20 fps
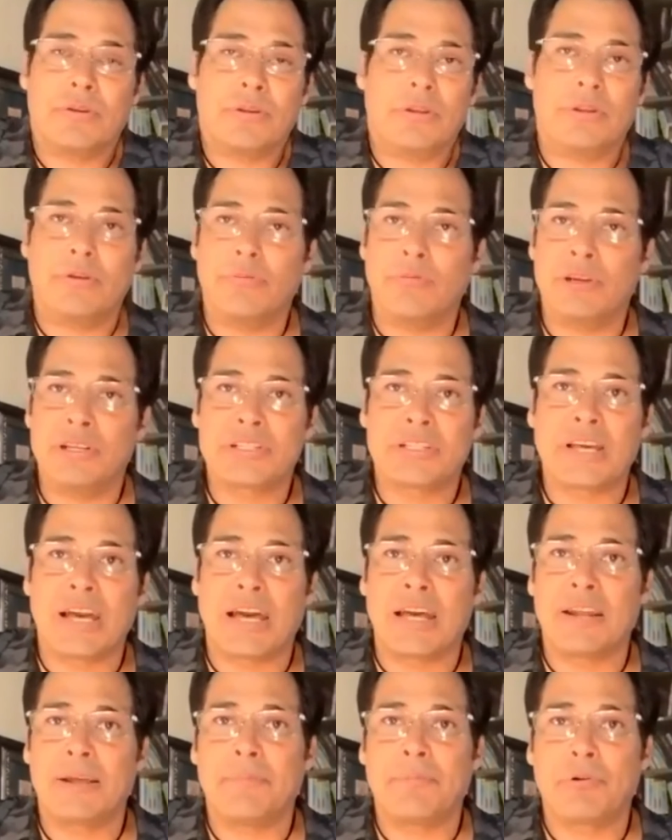we just
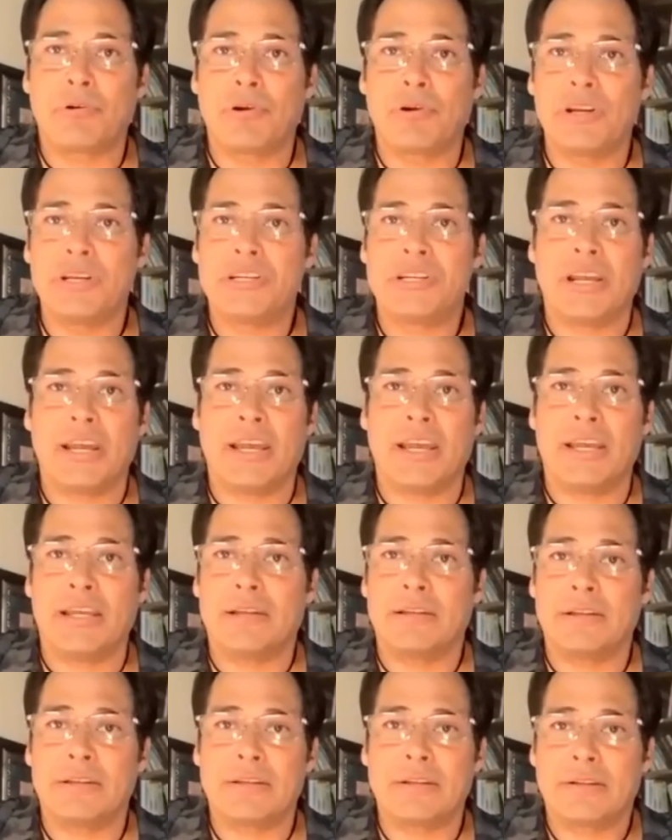got to appreciate
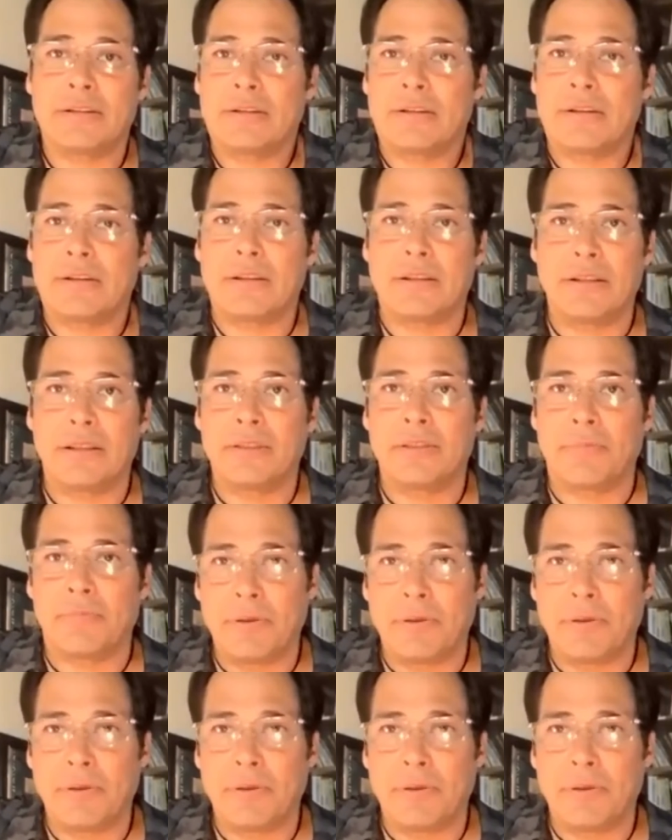the,